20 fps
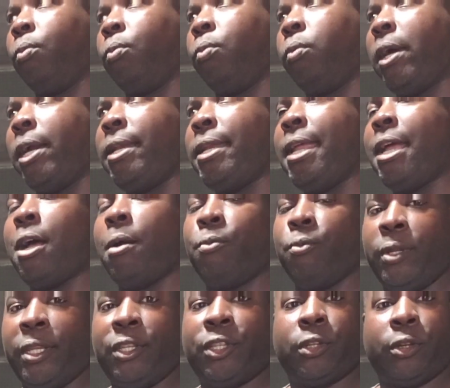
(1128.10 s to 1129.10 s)
right now I'm
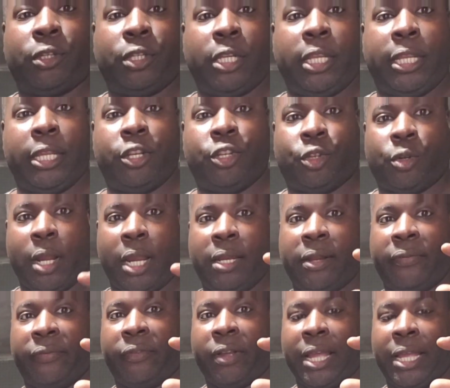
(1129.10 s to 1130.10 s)
researching and trying
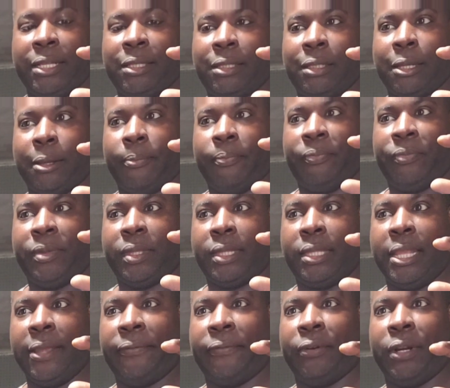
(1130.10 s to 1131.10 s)
to find some
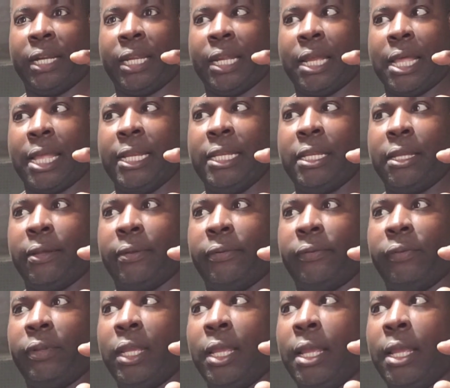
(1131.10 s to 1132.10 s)
different kind of